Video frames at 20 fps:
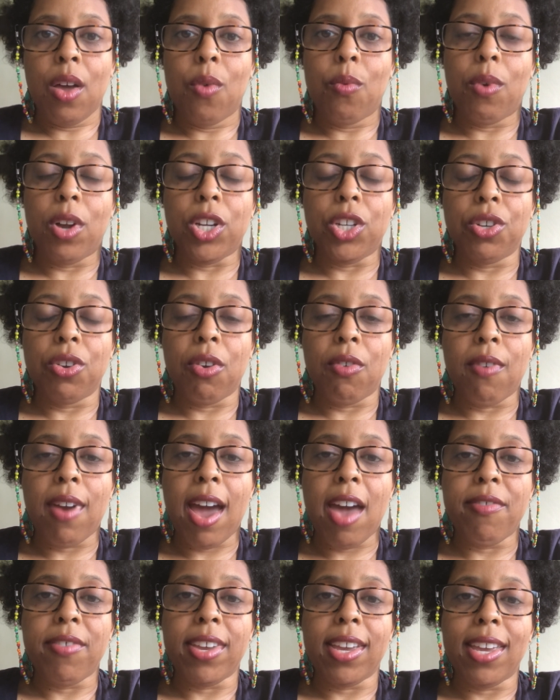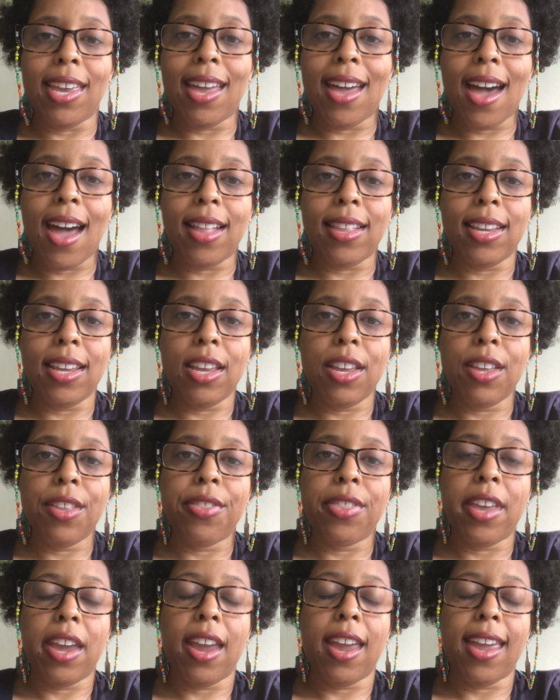Once you arrive in Kigali,
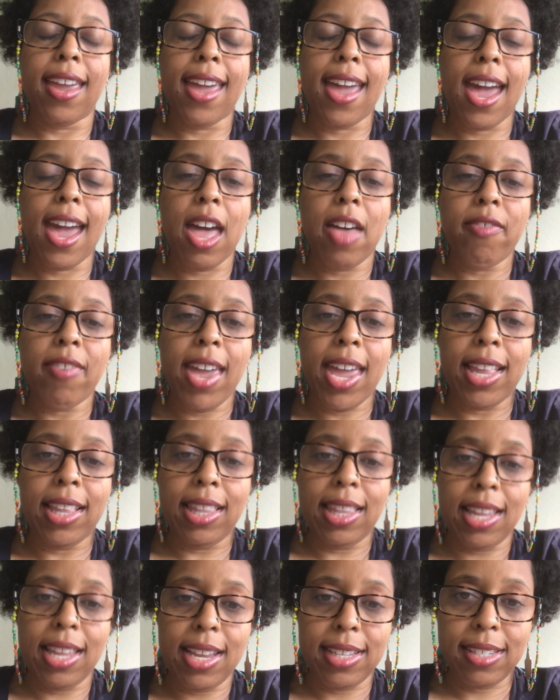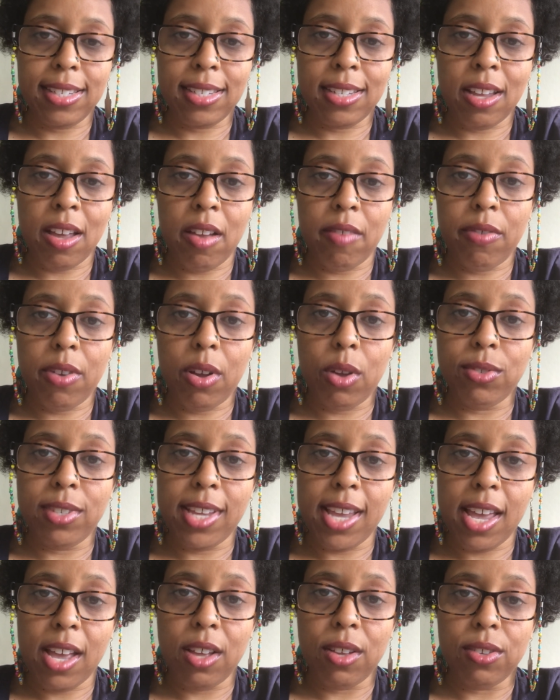they have a list of
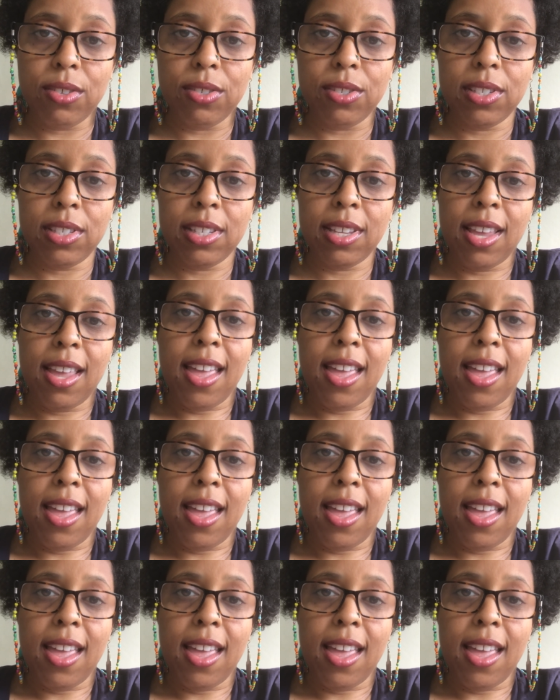hotels